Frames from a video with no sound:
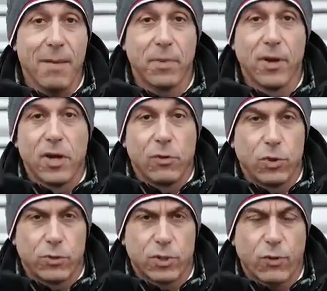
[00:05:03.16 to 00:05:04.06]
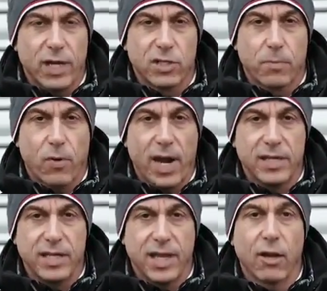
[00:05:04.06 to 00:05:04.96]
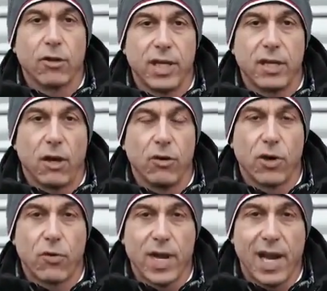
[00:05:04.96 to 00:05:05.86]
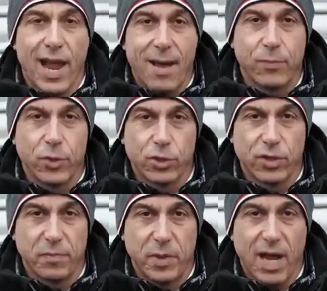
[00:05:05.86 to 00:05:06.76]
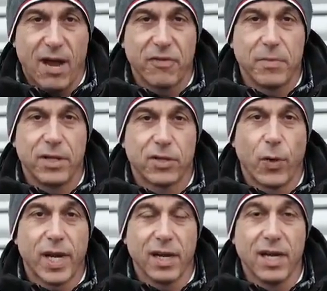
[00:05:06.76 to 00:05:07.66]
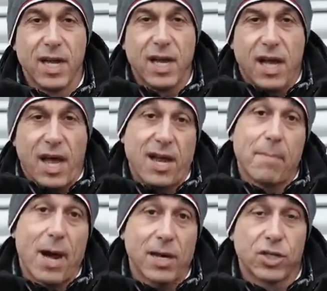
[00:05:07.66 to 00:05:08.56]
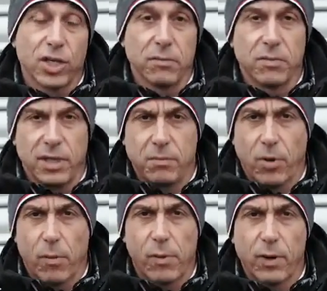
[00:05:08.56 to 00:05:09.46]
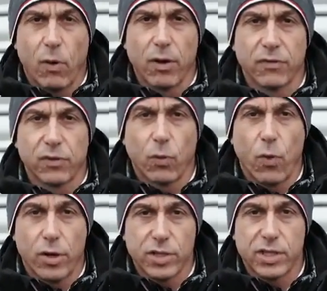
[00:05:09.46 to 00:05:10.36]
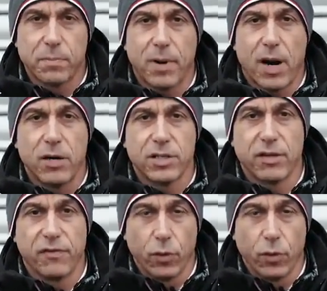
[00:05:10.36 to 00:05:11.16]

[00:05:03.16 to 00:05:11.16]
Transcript: lap, which was quite surprising, and on the rear lap, which should have been half a minute quicker, I had a puncture in probably one of the worst parts, the